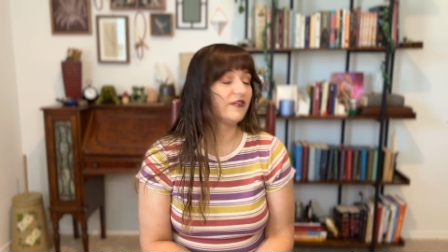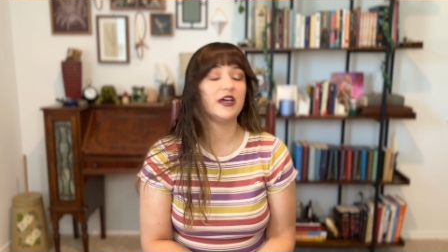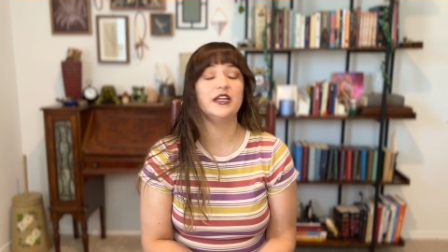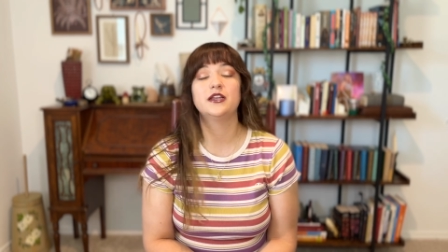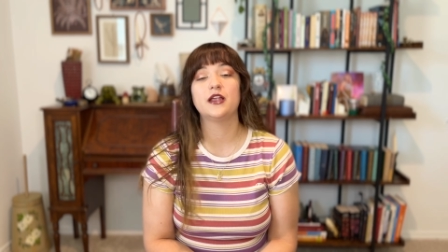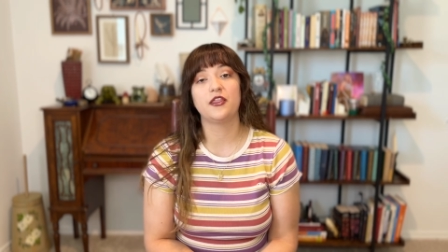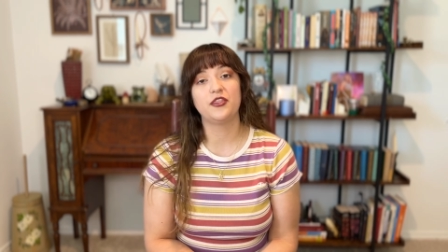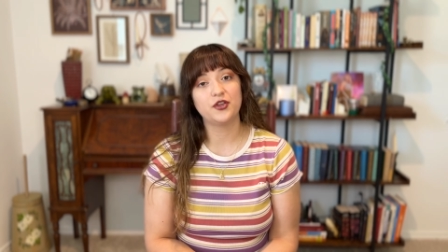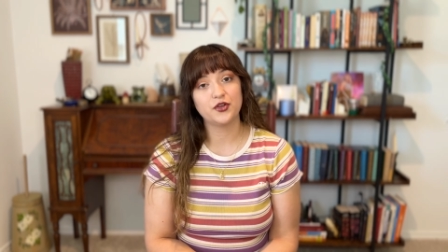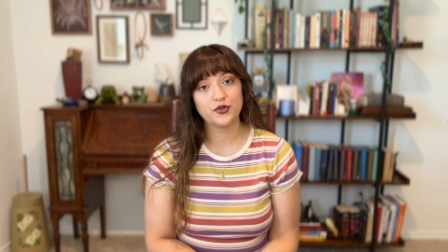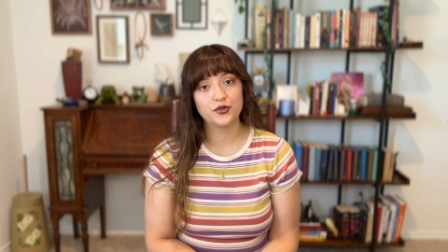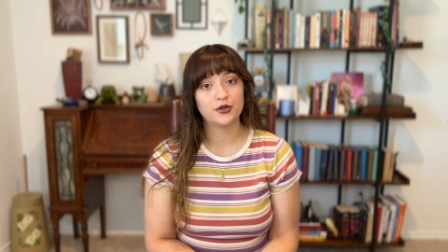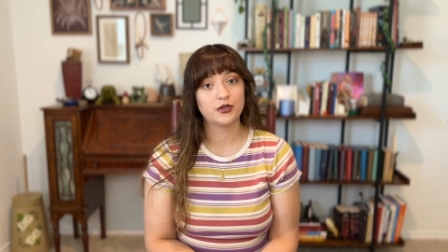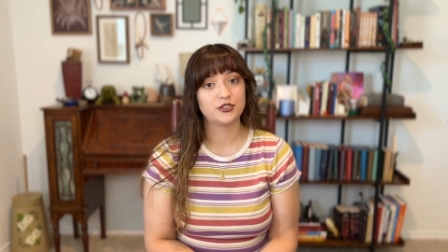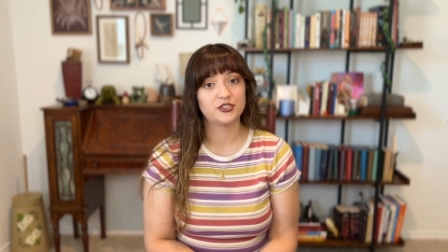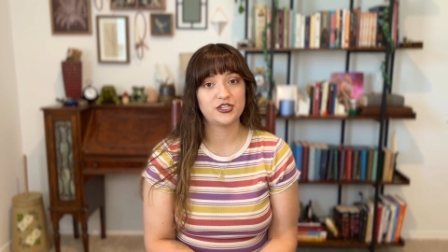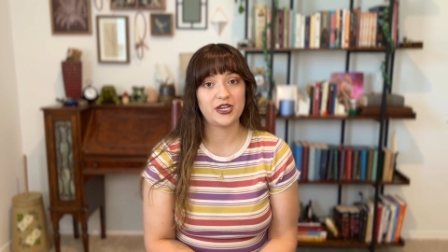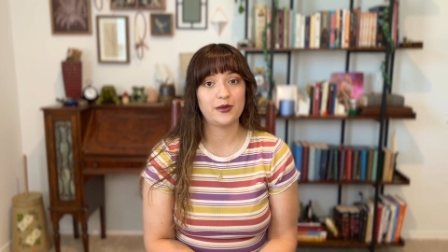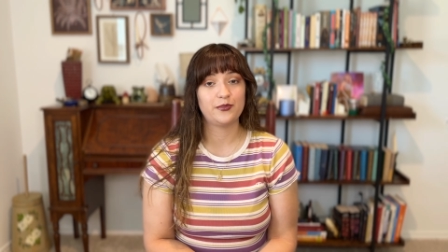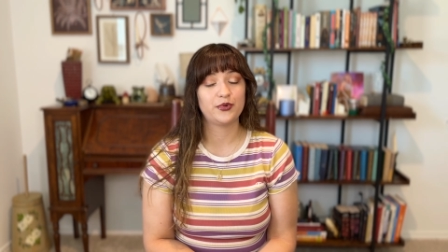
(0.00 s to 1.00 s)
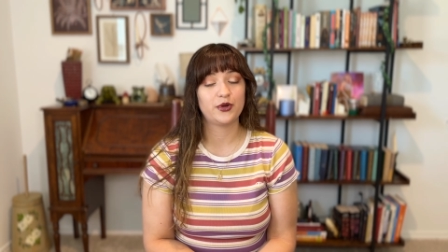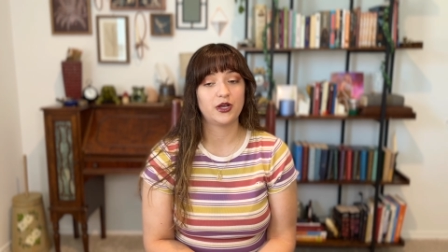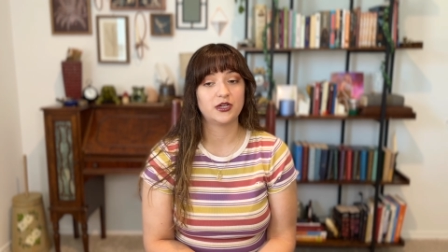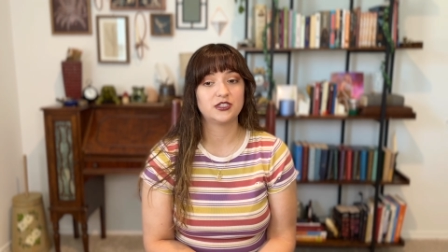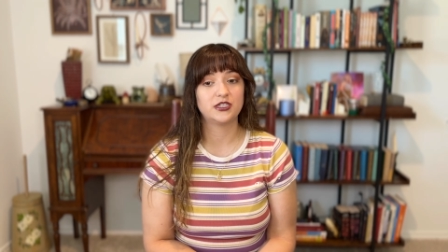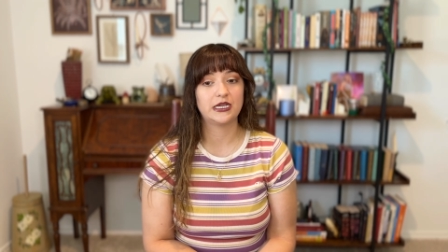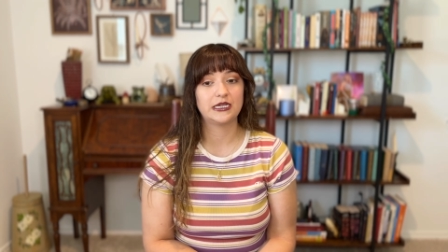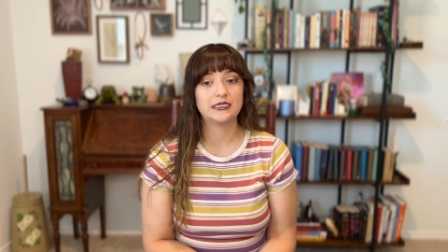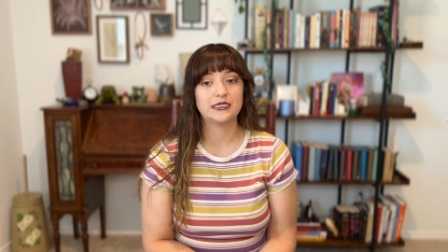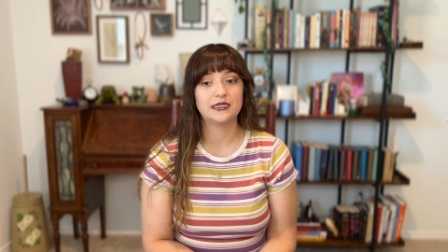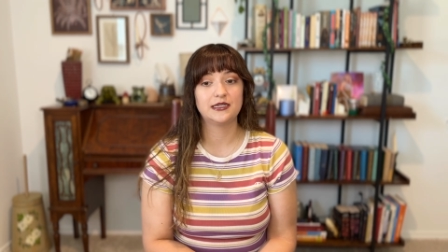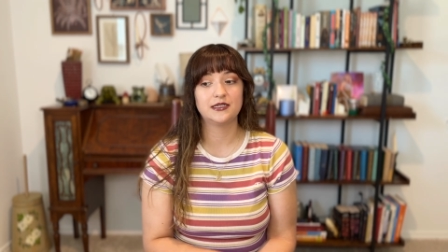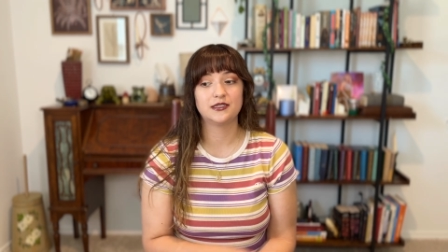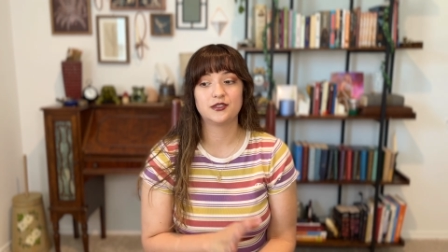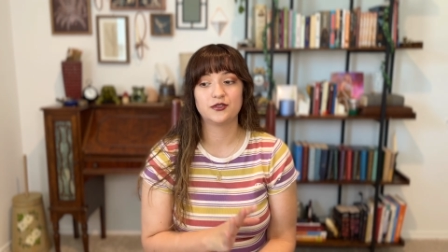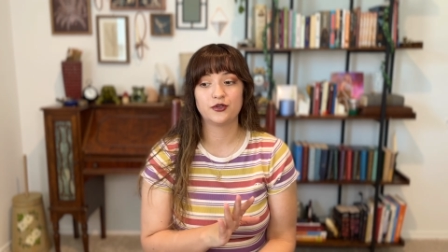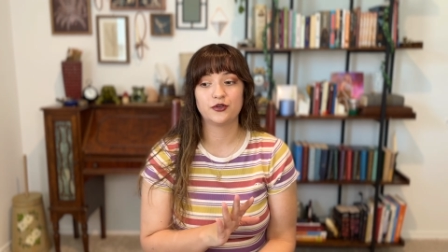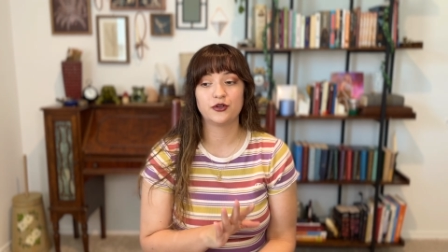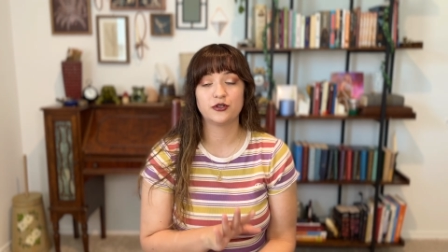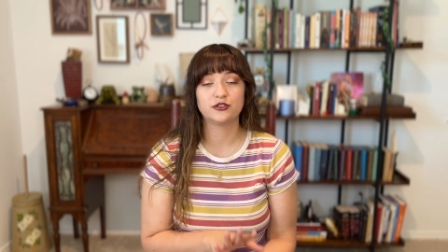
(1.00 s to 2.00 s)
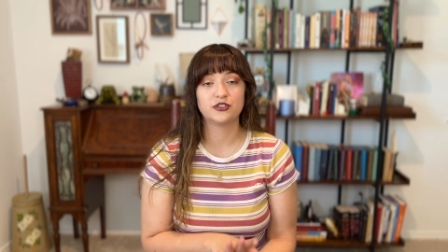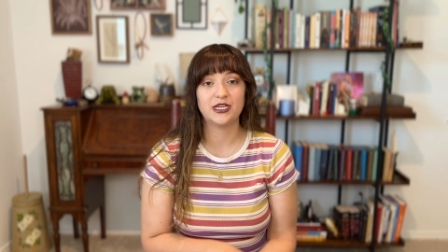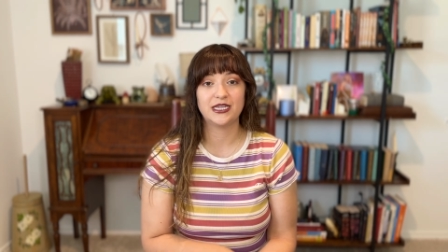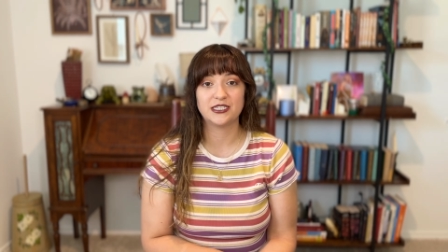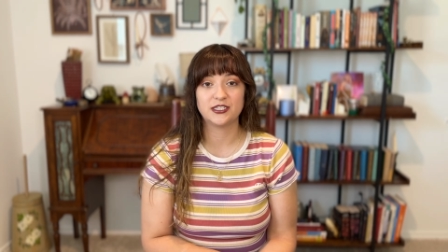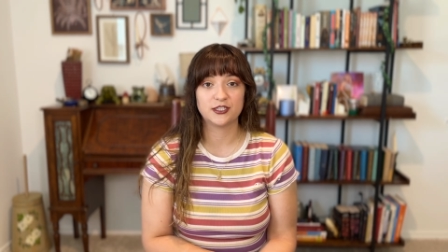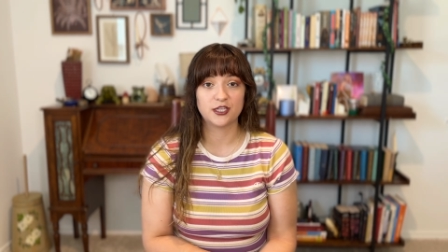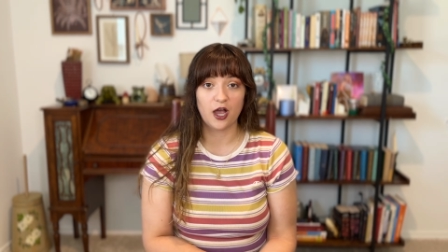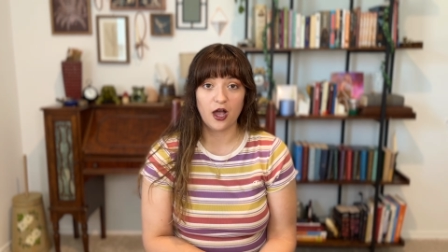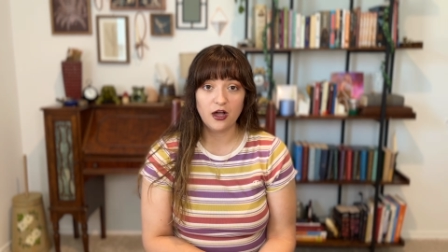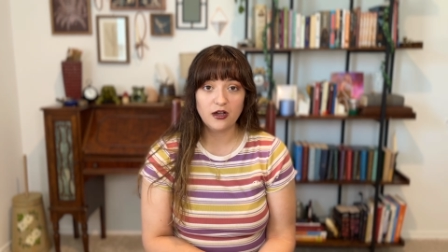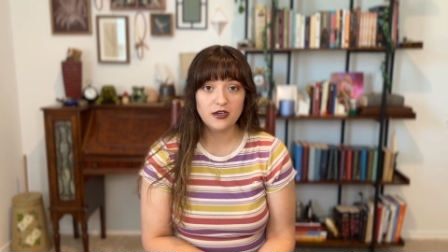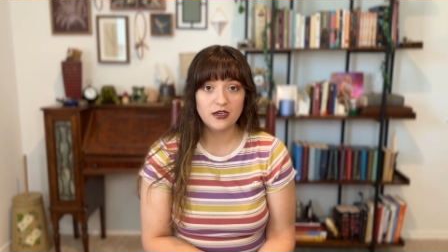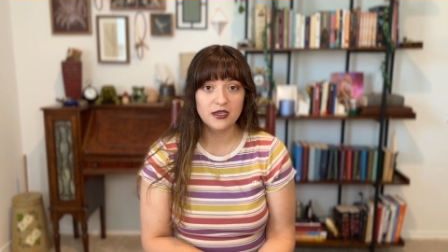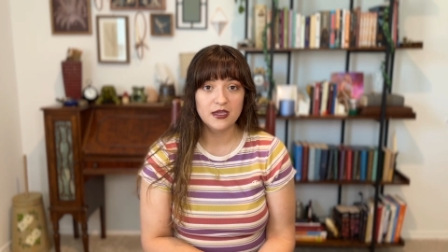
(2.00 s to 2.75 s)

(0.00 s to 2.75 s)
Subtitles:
another crochet project, and it's a crochet sock,